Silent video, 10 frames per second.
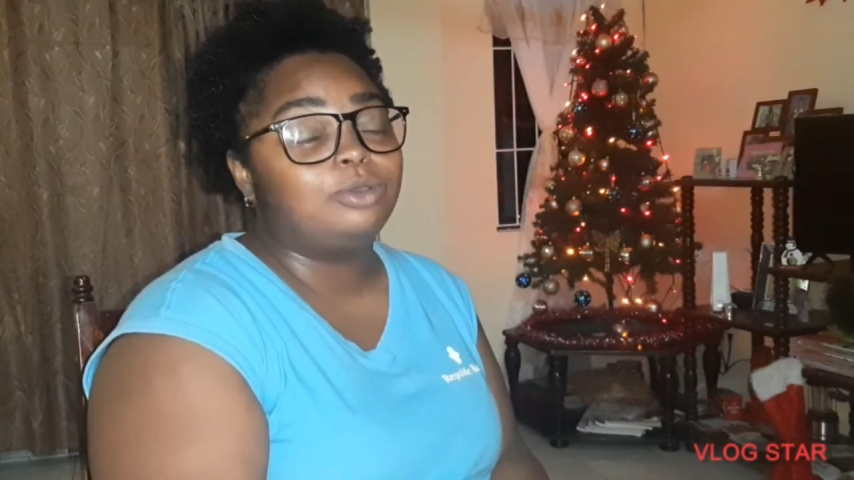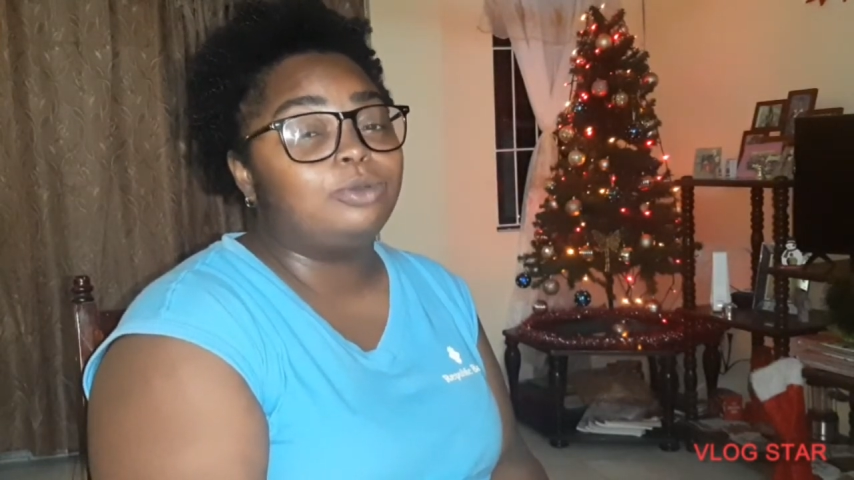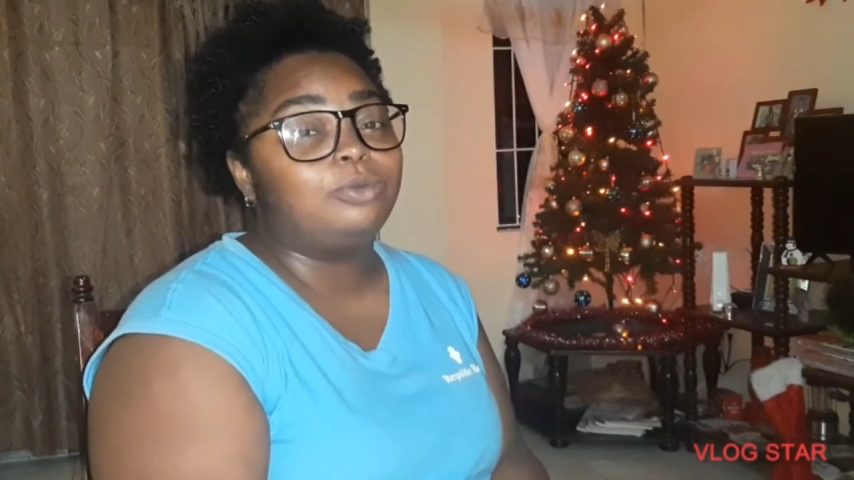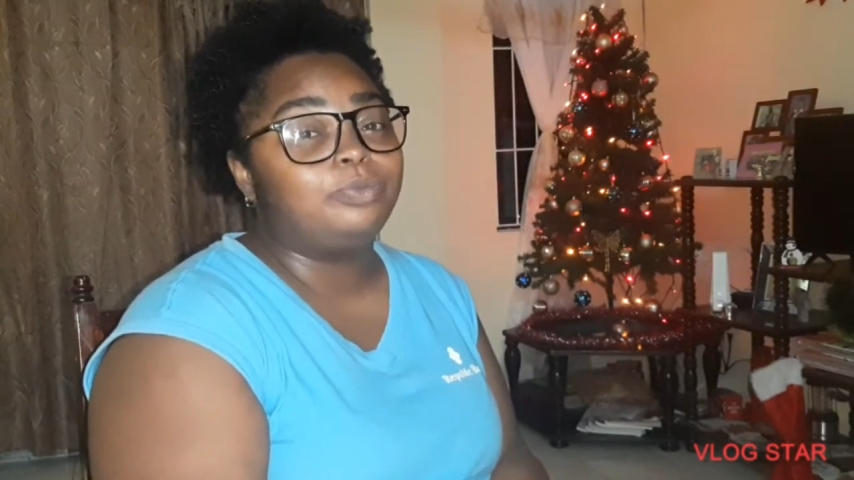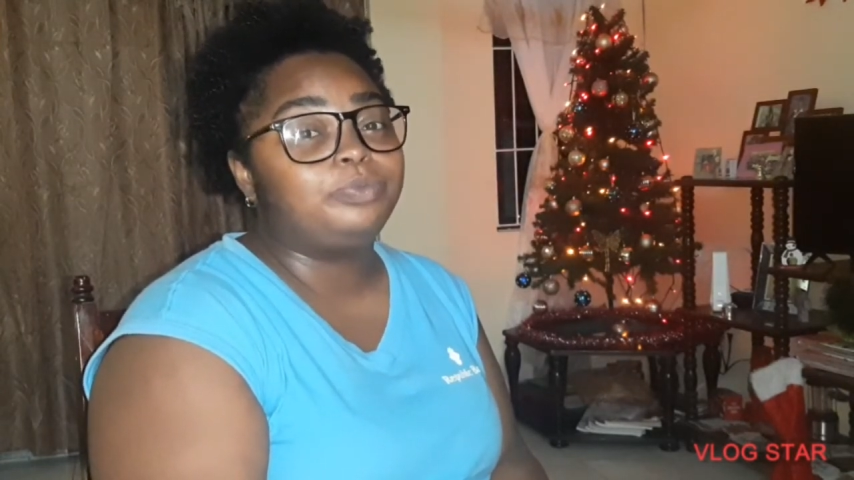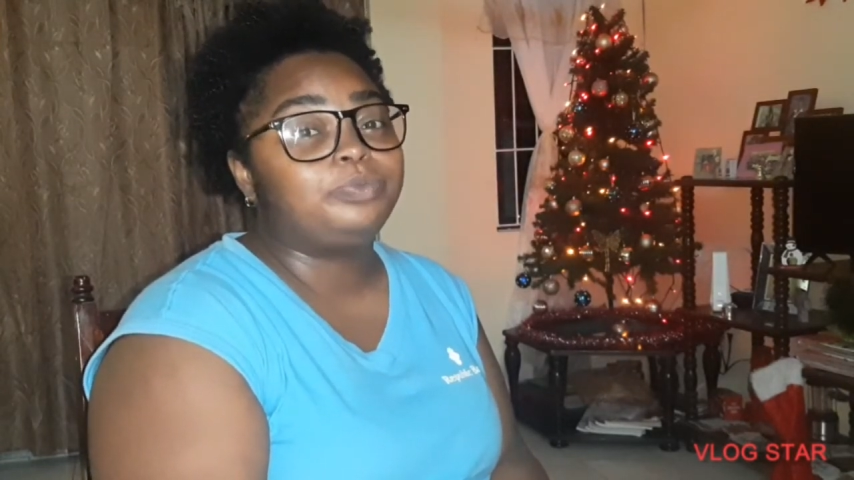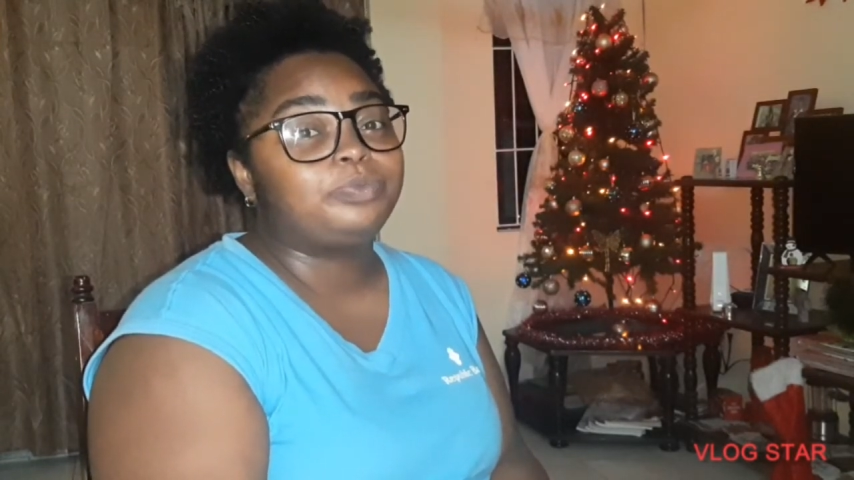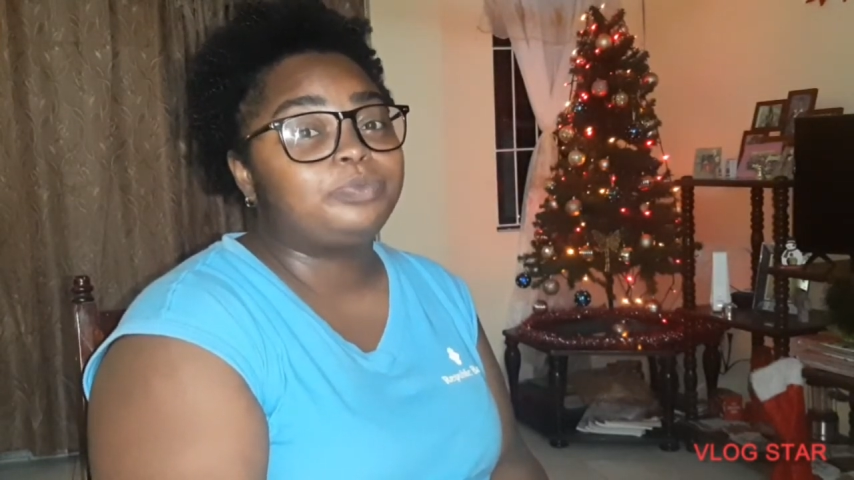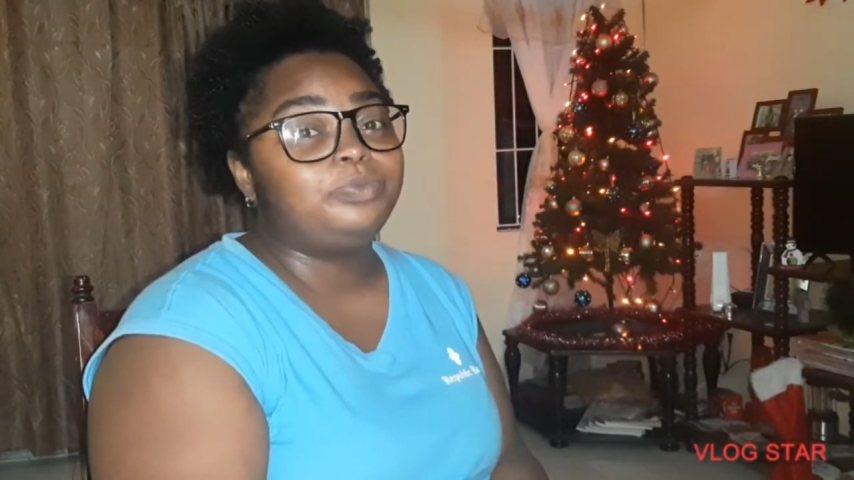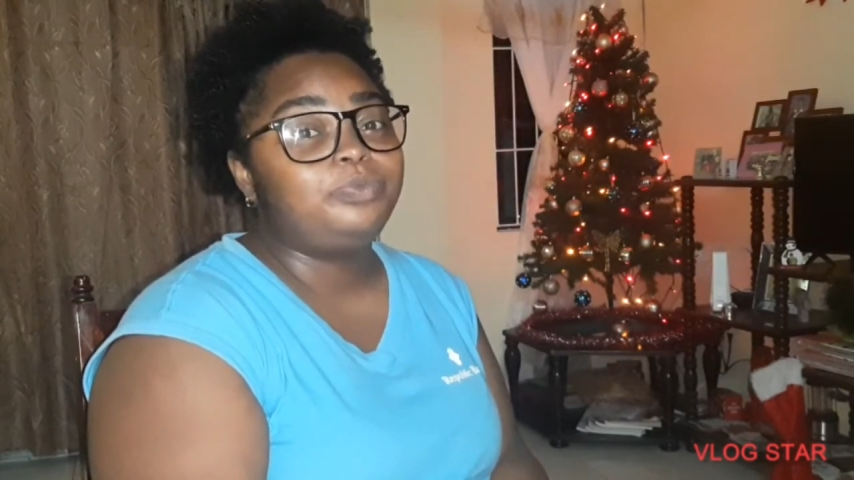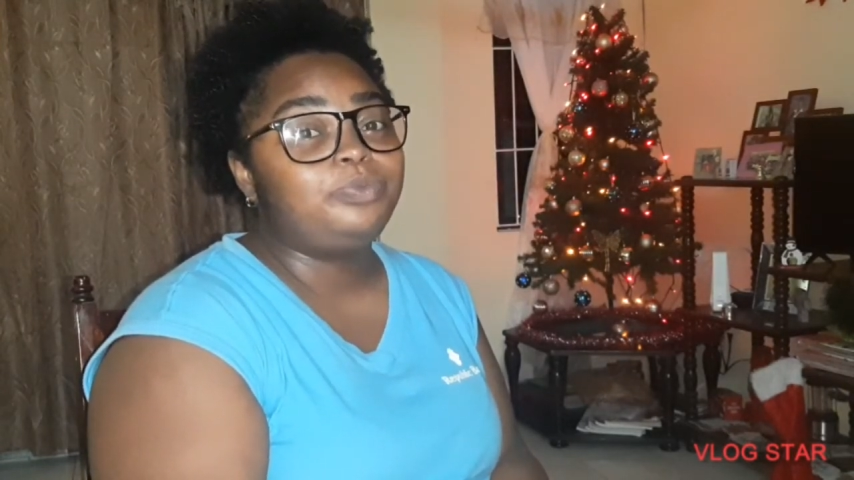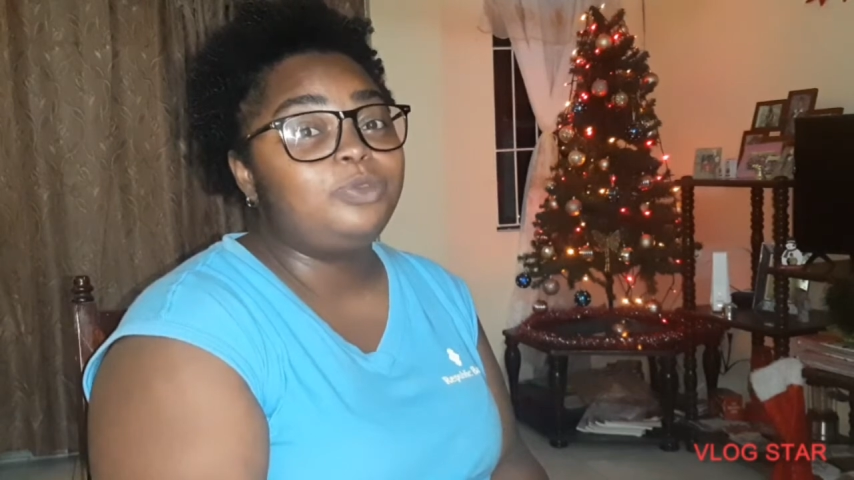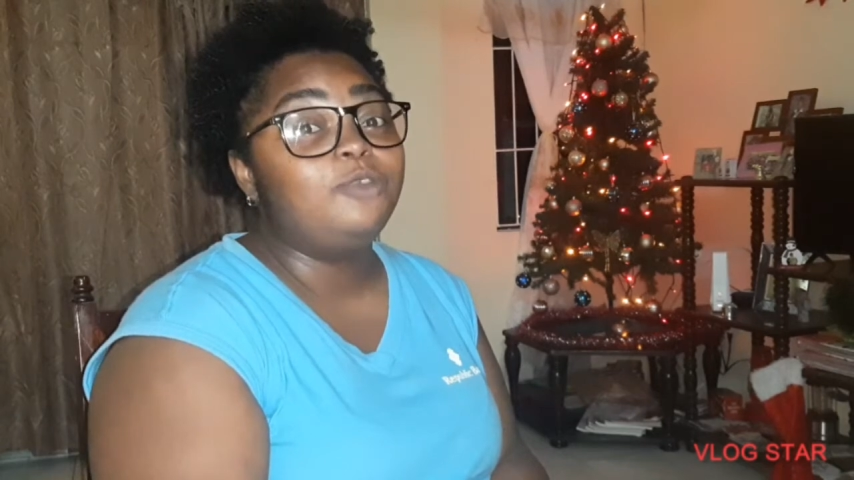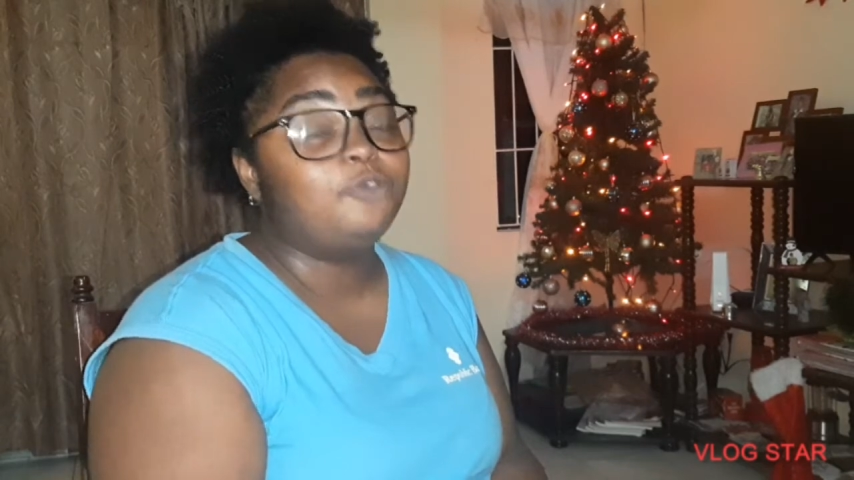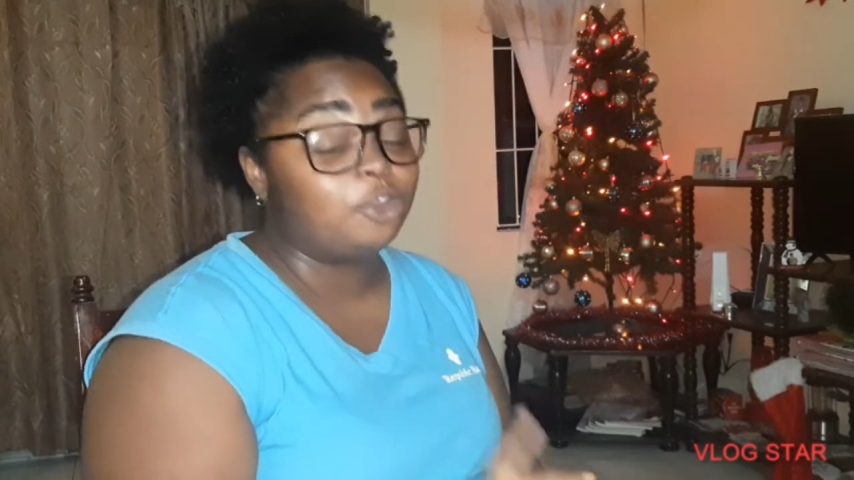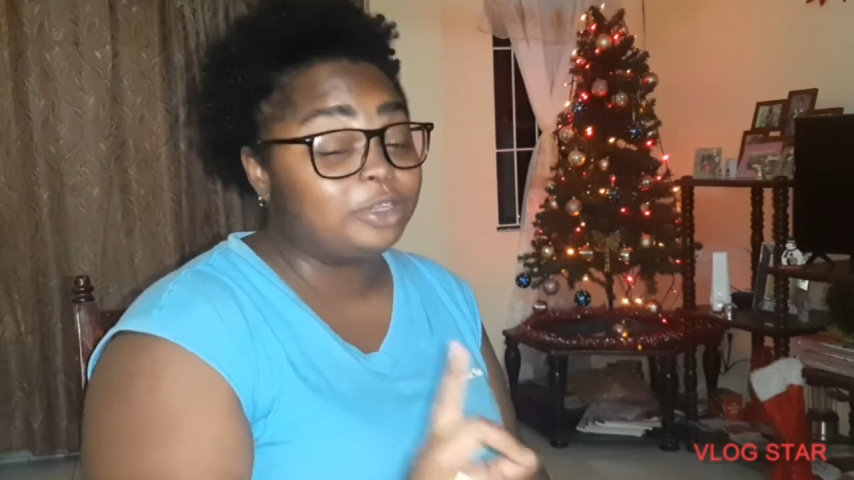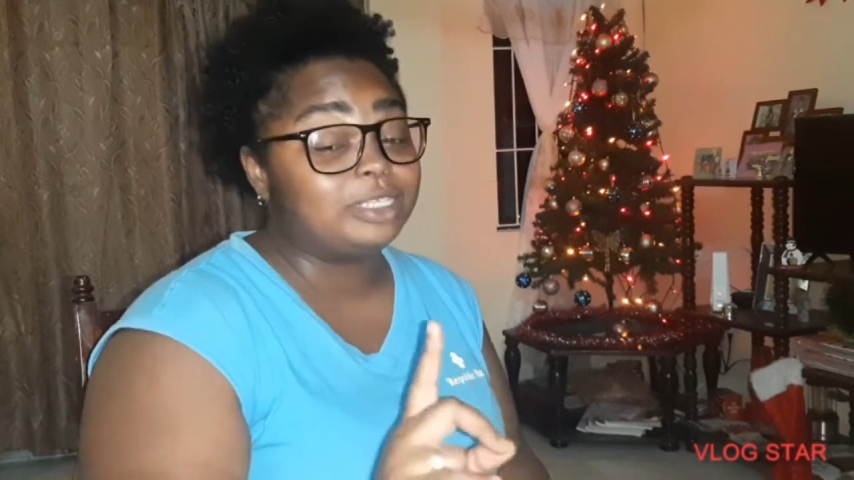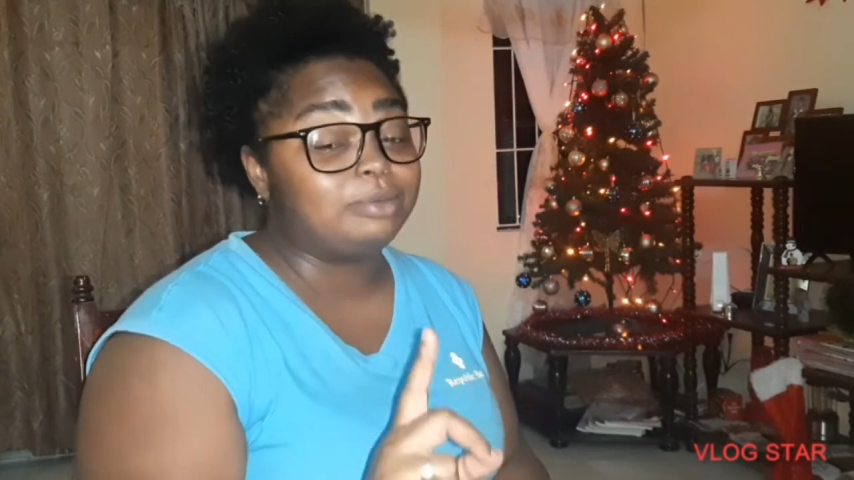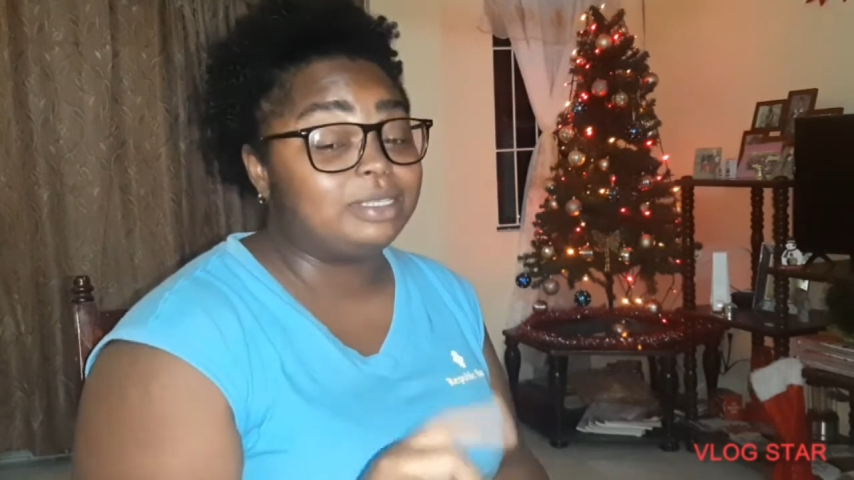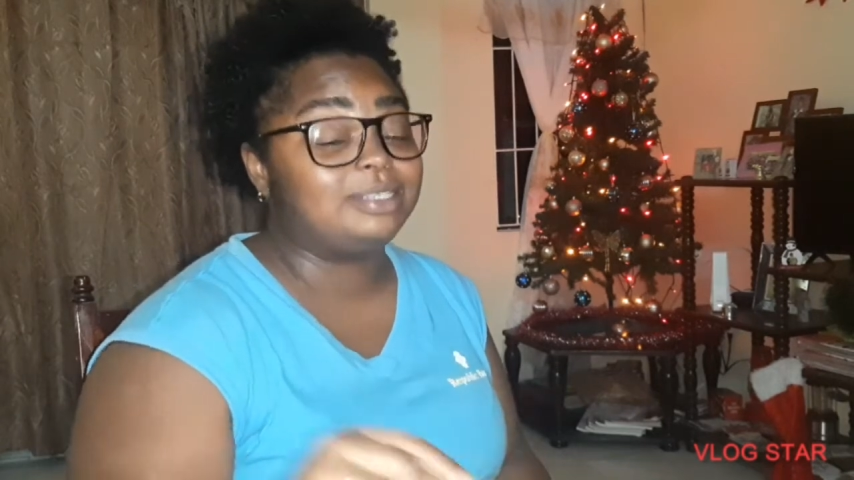go for
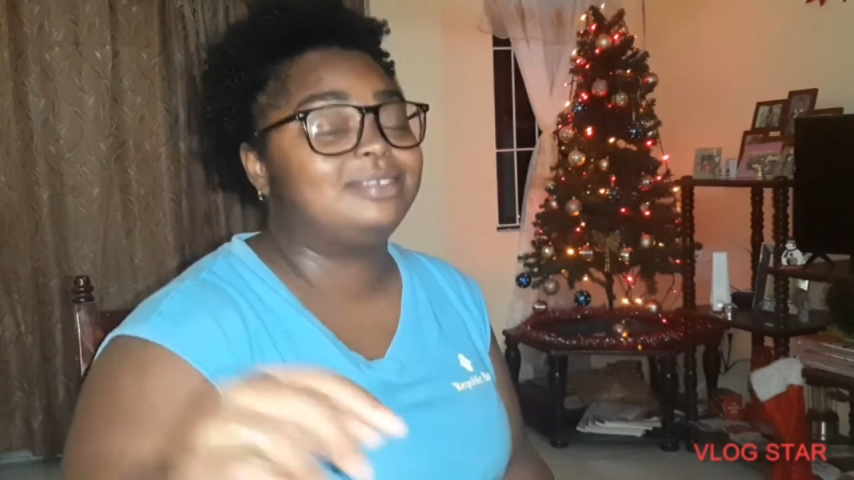Christmas.